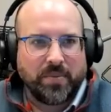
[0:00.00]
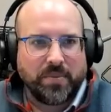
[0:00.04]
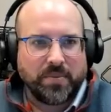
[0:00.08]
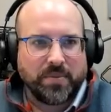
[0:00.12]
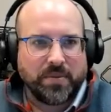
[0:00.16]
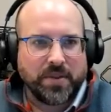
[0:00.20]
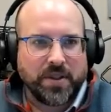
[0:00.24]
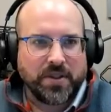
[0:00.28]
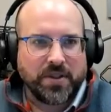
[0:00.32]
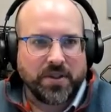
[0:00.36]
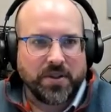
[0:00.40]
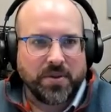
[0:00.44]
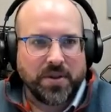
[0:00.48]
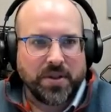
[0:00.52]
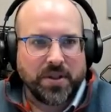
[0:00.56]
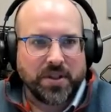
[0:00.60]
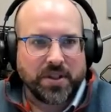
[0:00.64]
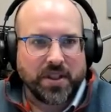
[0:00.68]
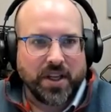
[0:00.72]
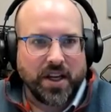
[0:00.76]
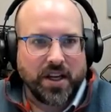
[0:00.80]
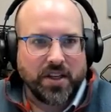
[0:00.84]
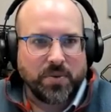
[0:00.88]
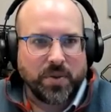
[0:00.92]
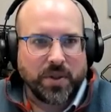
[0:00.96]
And so in this
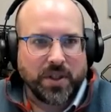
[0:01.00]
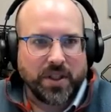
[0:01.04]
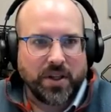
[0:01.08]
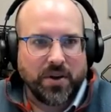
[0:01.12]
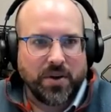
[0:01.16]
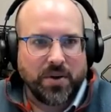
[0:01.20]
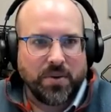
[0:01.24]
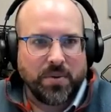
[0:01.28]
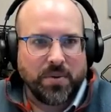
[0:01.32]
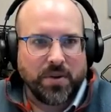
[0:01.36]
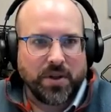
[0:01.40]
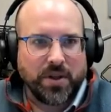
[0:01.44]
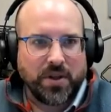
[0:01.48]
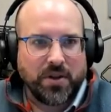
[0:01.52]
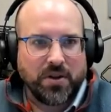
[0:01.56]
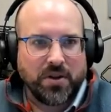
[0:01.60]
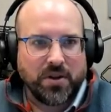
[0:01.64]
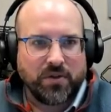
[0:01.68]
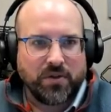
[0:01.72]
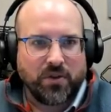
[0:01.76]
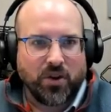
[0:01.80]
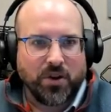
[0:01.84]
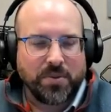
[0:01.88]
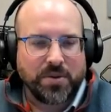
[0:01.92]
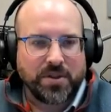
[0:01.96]
case, we can go with a
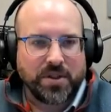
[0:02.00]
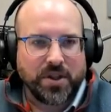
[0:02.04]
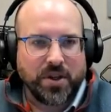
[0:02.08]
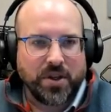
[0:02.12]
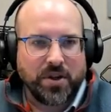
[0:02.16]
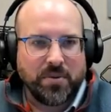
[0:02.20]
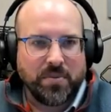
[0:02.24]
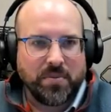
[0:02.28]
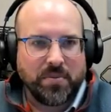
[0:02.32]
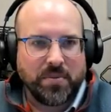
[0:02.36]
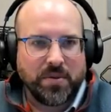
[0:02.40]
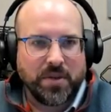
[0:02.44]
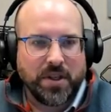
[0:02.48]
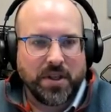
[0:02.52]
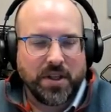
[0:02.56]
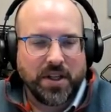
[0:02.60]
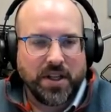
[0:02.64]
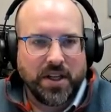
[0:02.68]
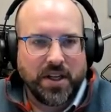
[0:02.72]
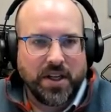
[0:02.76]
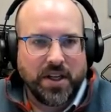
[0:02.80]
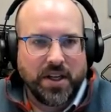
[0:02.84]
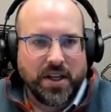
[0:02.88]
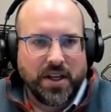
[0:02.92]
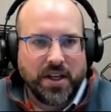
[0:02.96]
uniform slope.
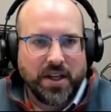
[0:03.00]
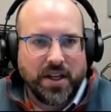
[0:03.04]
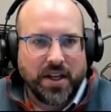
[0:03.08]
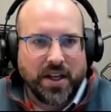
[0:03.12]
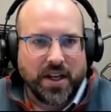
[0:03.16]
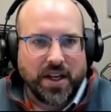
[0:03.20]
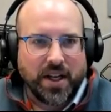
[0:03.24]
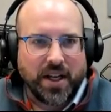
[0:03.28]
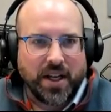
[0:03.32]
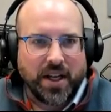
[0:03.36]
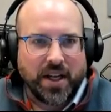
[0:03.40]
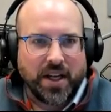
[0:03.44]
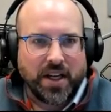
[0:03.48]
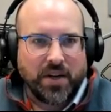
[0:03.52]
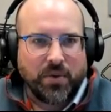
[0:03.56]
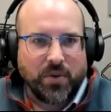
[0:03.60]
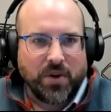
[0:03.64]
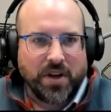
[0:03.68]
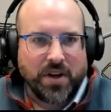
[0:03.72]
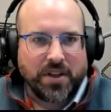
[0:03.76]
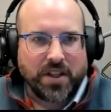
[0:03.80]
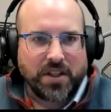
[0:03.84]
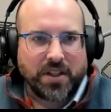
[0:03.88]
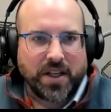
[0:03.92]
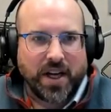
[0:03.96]
And we're at
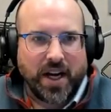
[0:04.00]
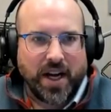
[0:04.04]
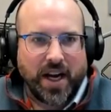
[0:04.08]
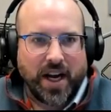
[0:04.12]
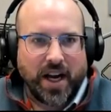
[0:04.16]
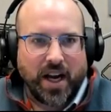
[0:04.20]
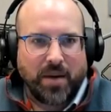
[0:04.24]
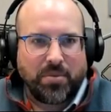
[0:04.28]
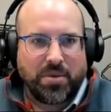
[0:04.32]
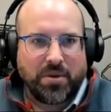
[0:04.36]
the top.